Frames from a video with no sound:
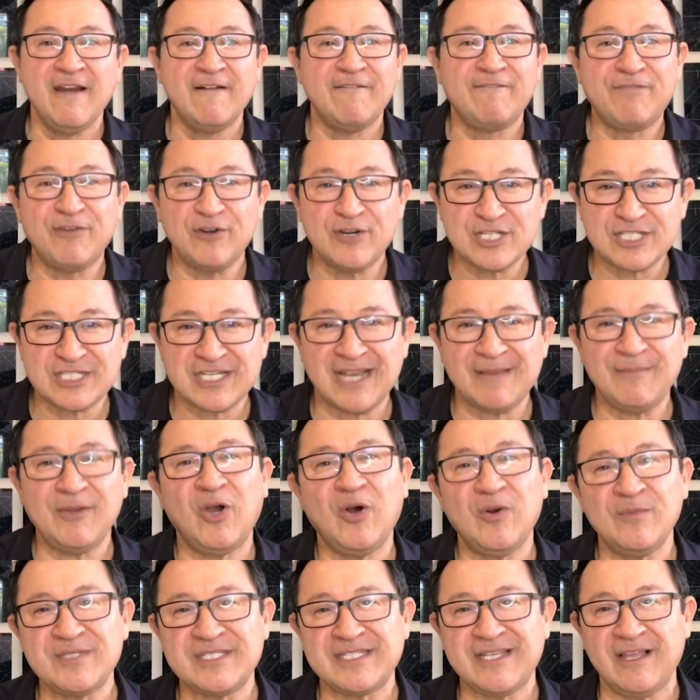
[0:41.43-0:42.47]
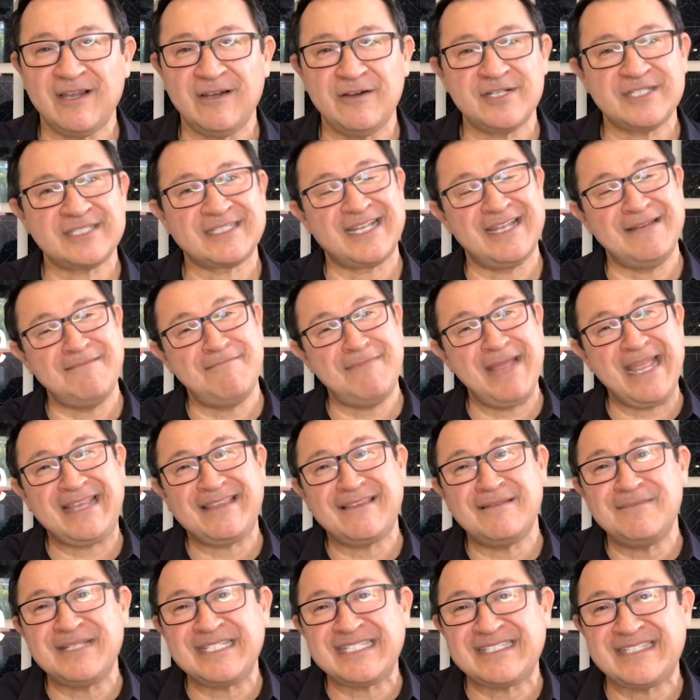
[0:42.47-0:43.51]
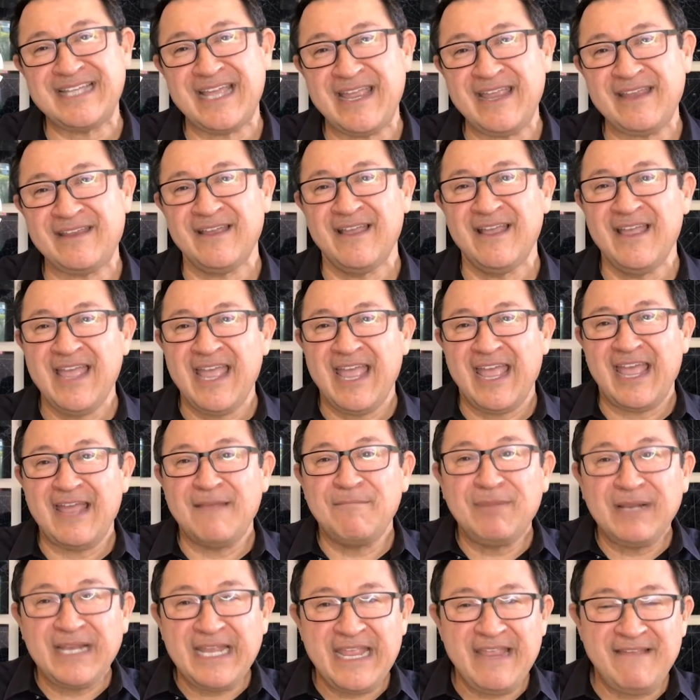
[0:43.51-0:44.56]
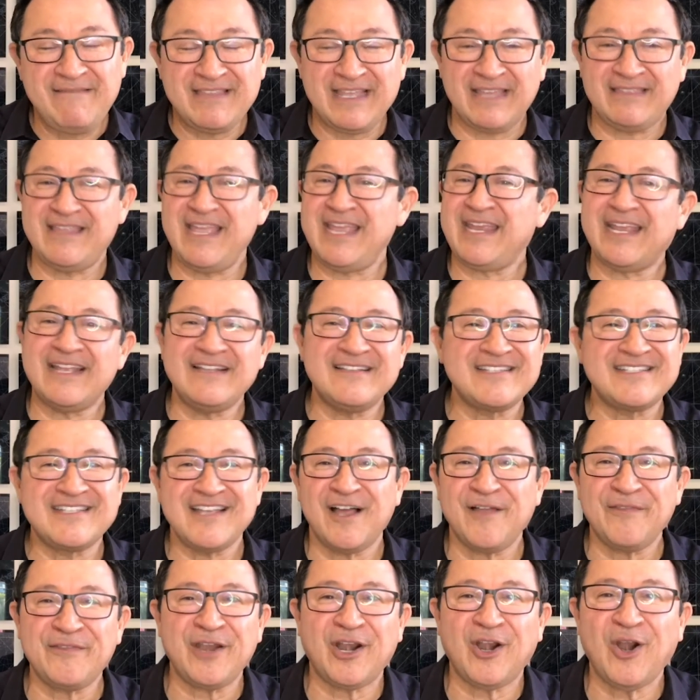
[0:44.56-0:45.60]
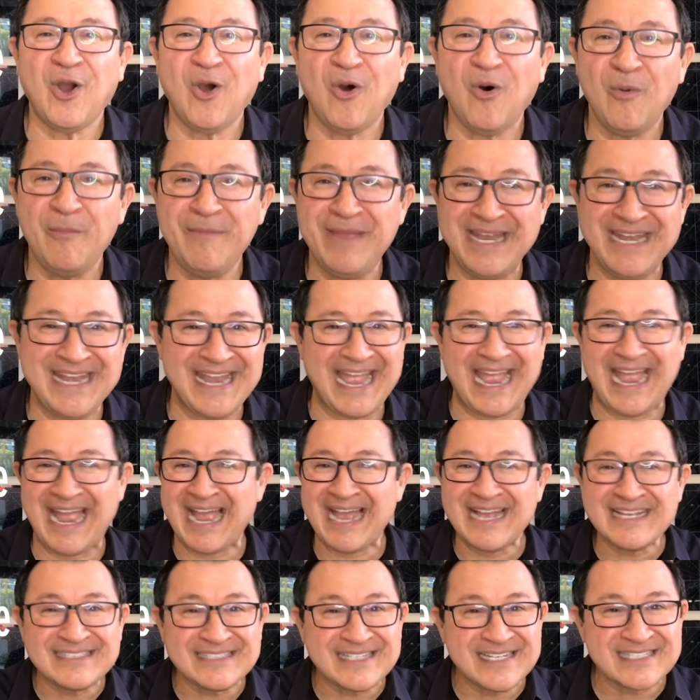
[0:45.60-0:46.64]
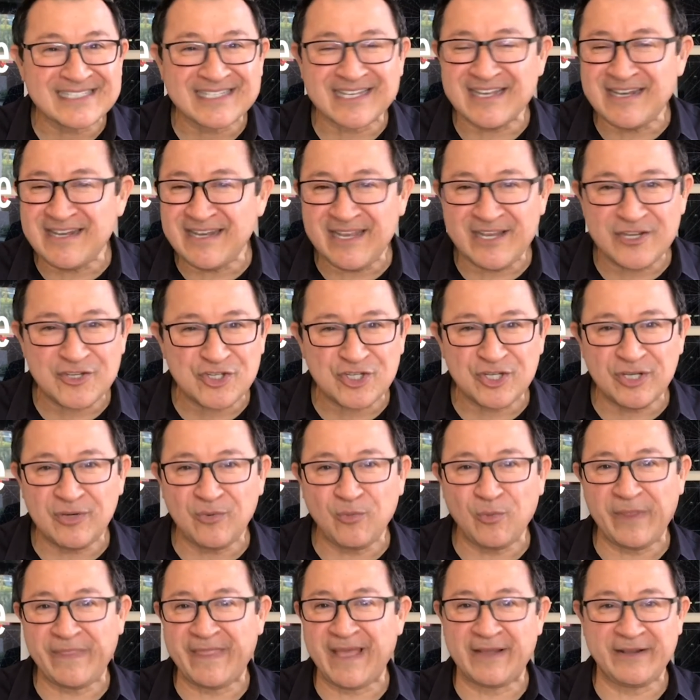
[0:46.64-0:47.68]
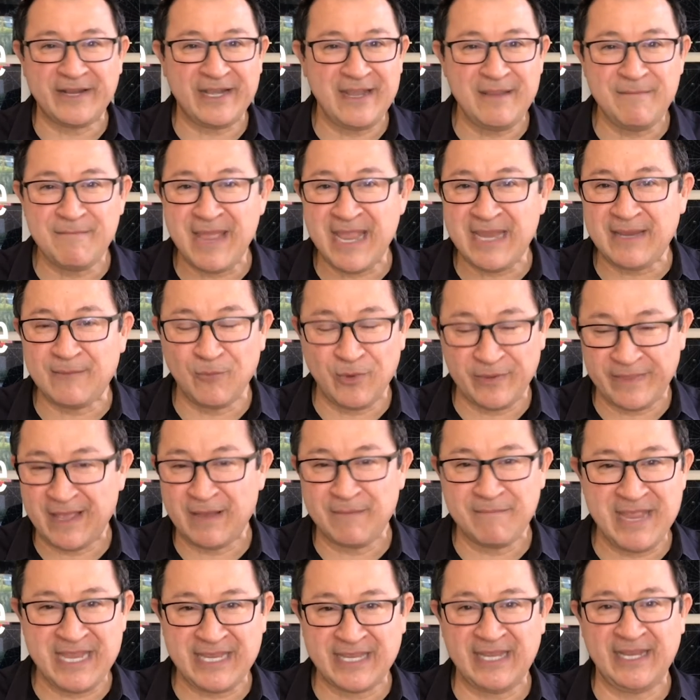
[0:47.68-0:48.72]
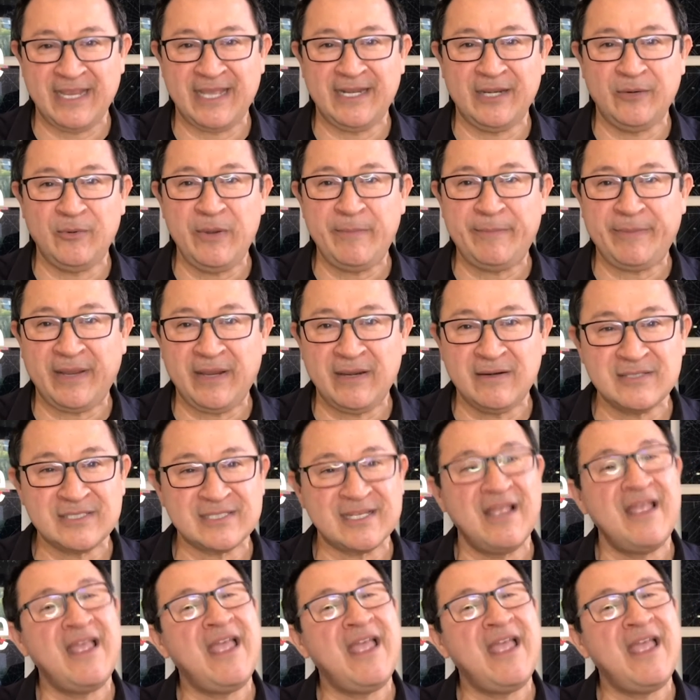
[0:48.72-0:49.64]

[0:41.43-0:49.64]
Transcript: First-time home sellers can make the mistake and believe that they can sell their home in as-is condition without making any repairs.